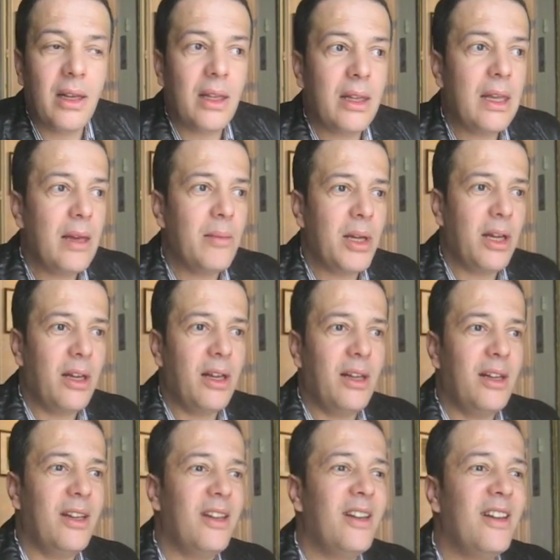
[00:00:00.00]
Yeah, but
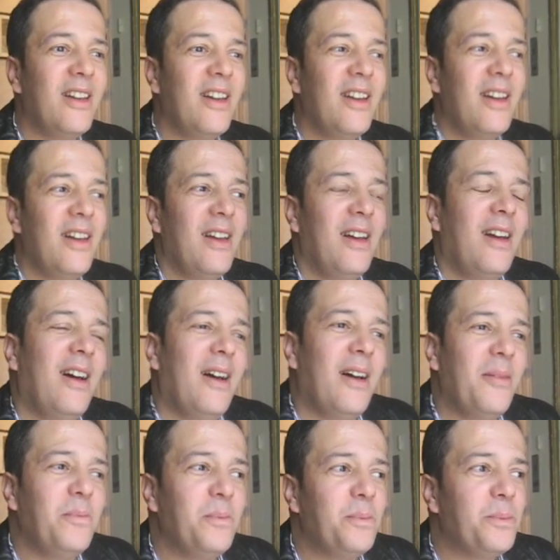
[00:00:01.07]

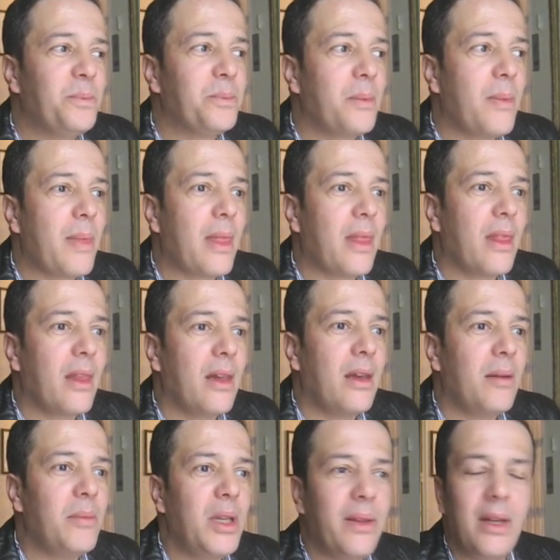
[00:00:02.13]
I
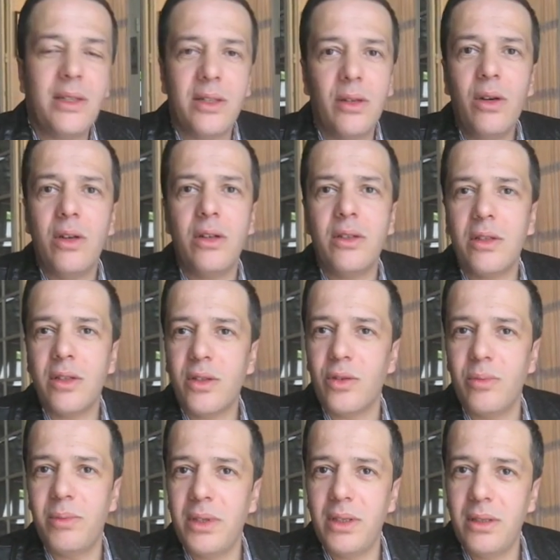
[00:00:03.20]
mean, there's no honor to
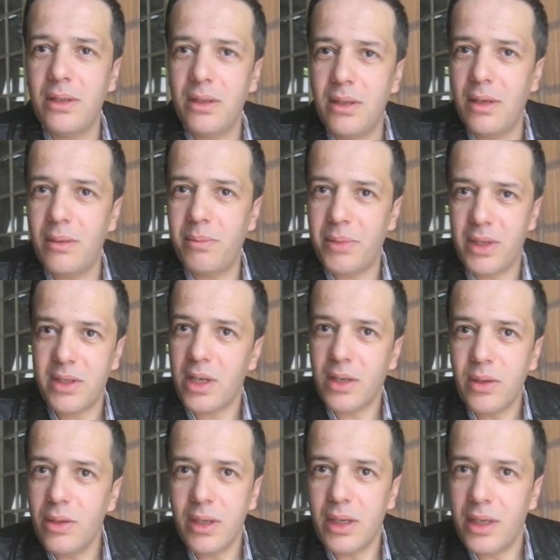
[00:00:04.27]
be
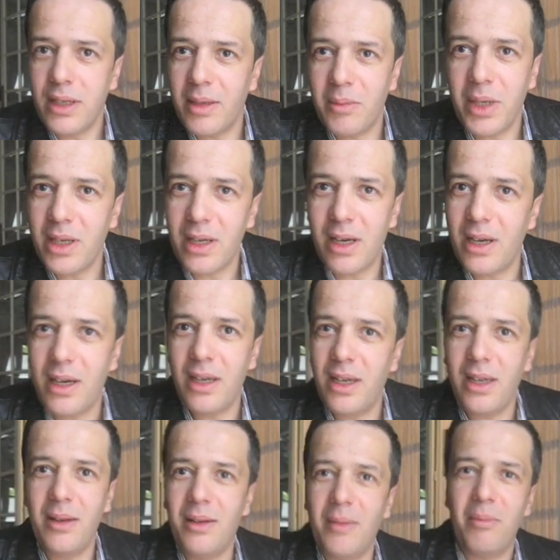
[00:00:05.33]
persecuted. I mean,
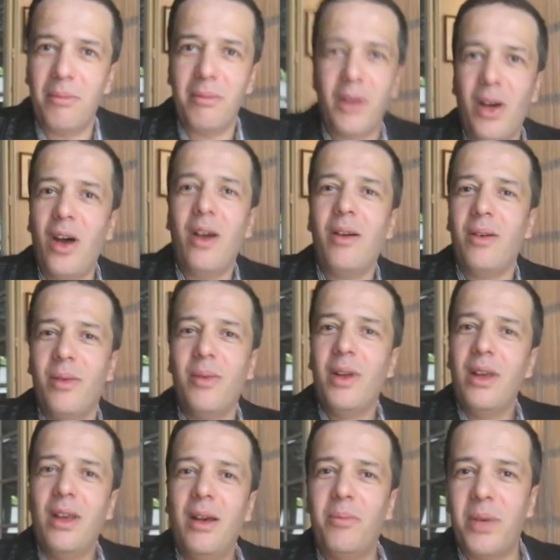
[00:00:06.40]
I'm not
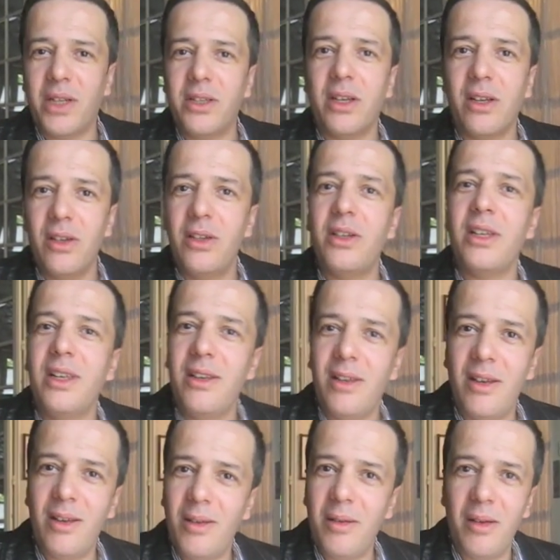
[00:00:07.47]
particularly
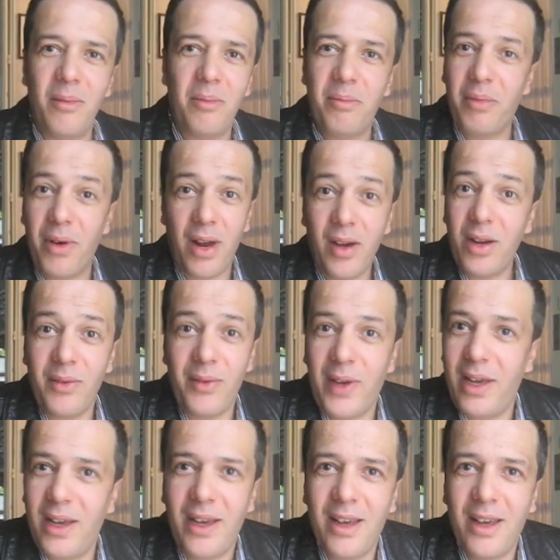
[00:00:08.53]
proud of it.